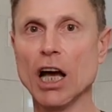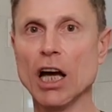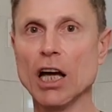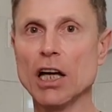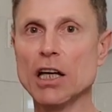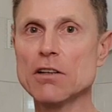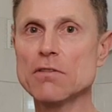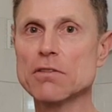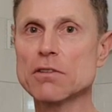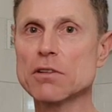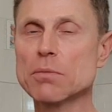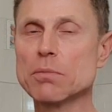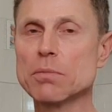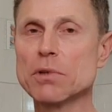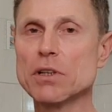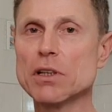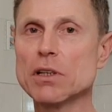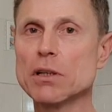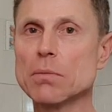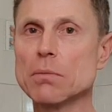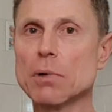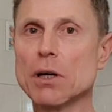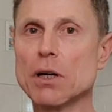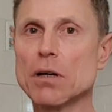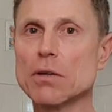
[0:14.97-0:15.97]
It will
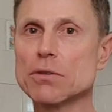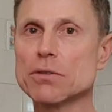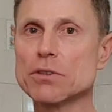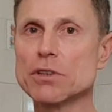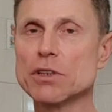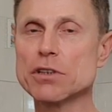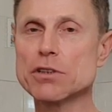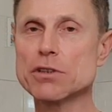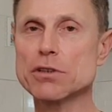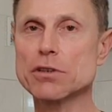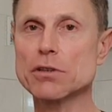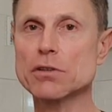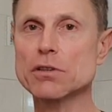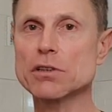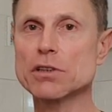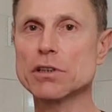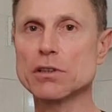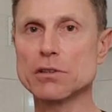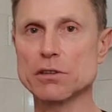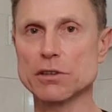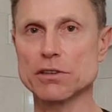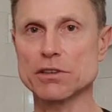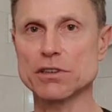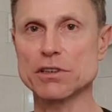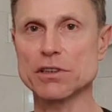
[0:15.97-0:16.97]
be about natural
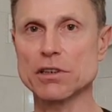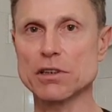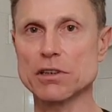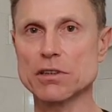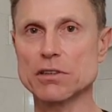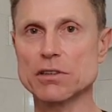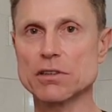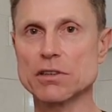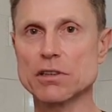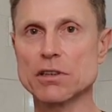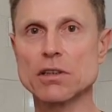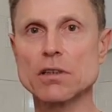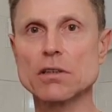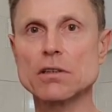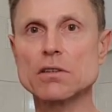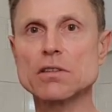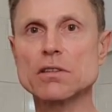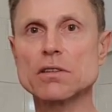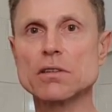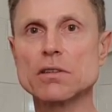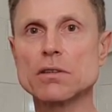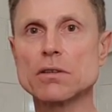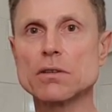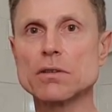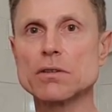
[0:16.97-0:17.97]
killer cells,
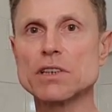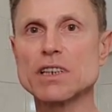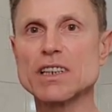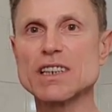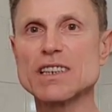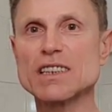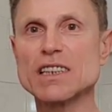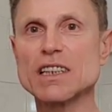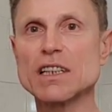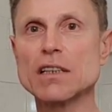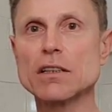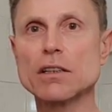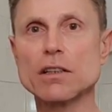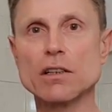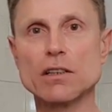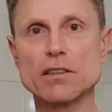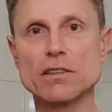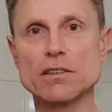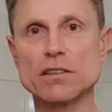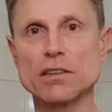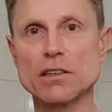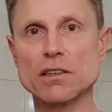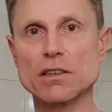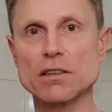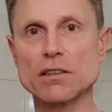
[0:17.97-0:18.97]
also known as NK
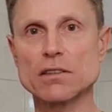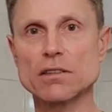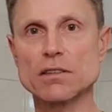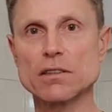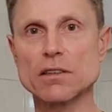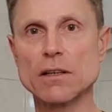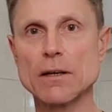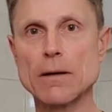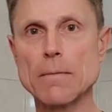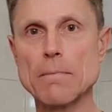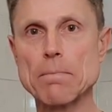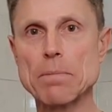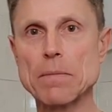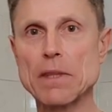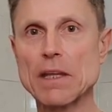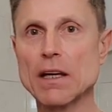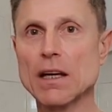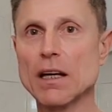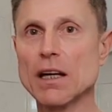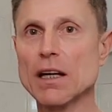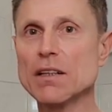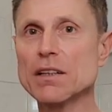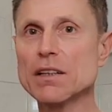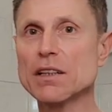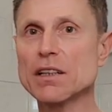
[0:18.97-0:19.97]
cells.
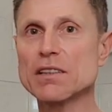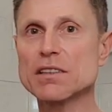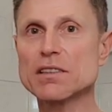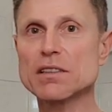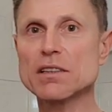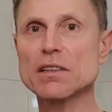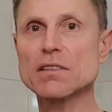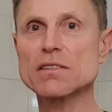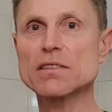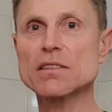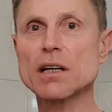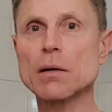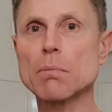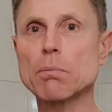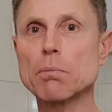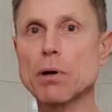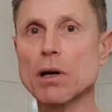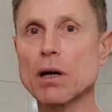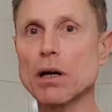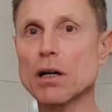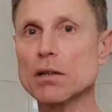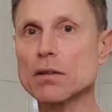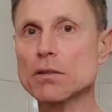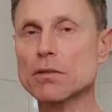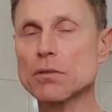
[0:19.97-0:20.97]
NK cells are
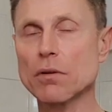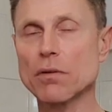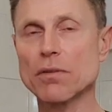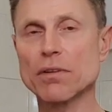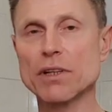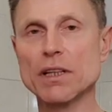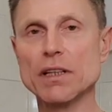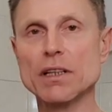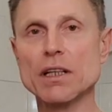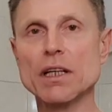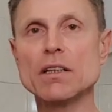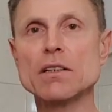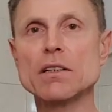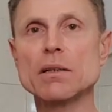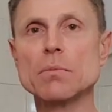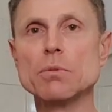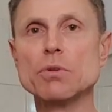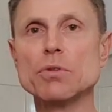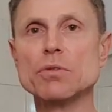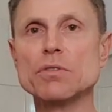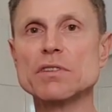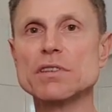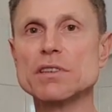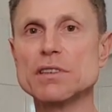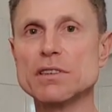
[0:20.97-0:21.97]
part of the innate
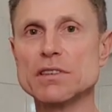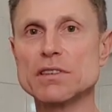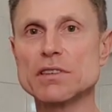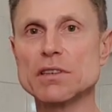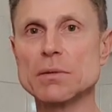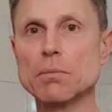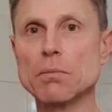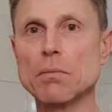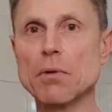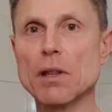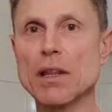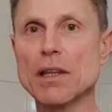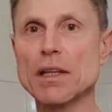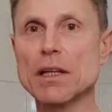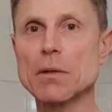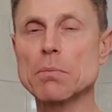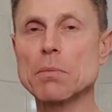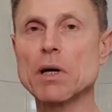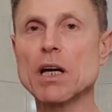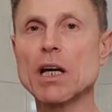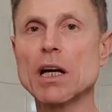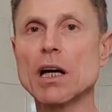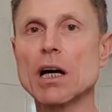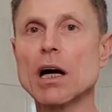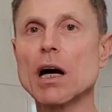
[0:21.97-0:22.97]
immune system that
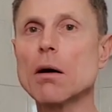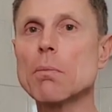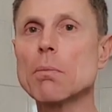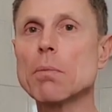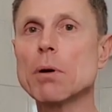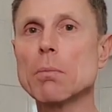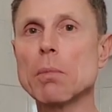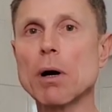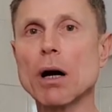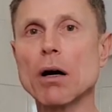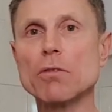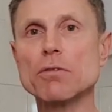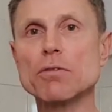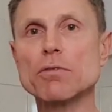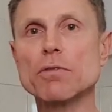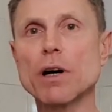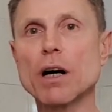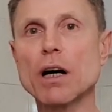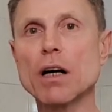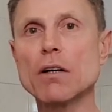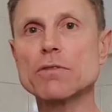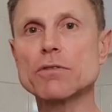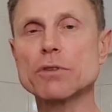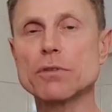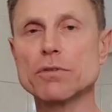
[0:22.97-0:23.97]
make up about
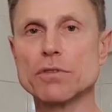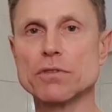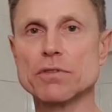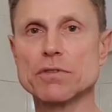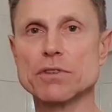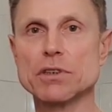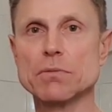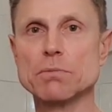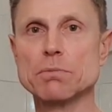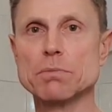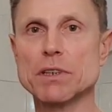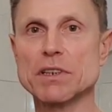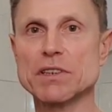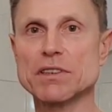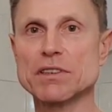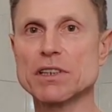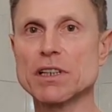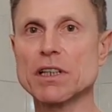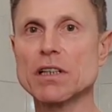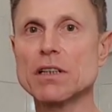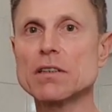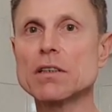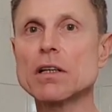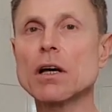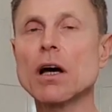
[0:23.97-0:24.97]
5 to
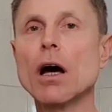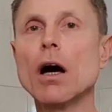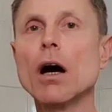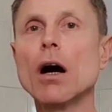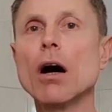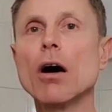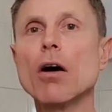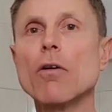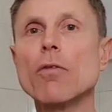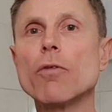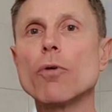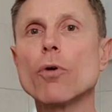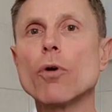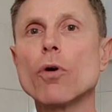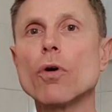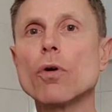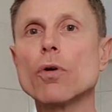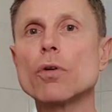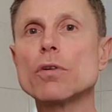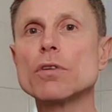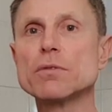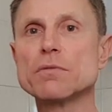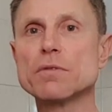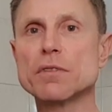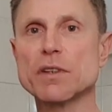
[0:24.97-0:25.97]
15% of
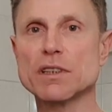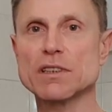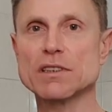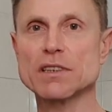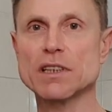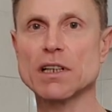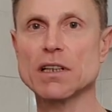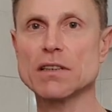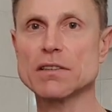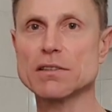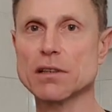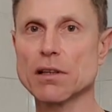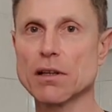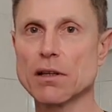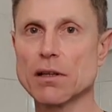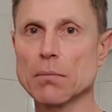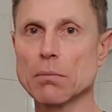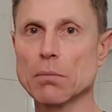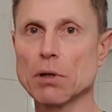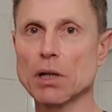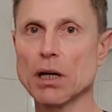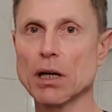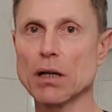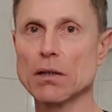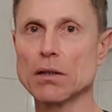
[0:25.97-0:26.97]
all lymphocytes in the
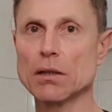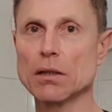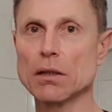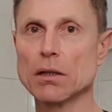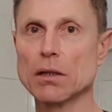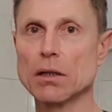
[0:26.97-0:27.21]
blood.